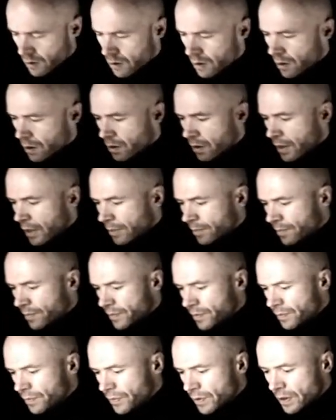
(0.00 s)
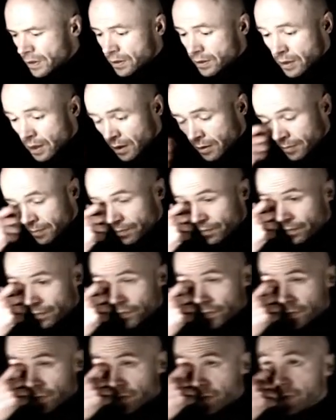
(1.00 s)
All right, so
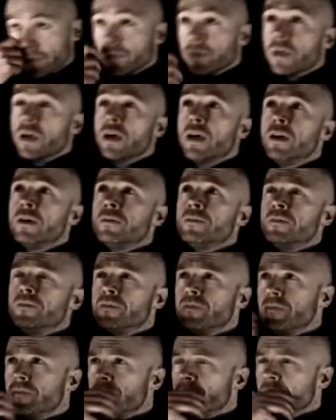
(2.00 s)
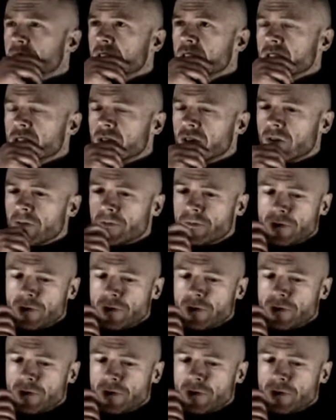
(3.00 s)
the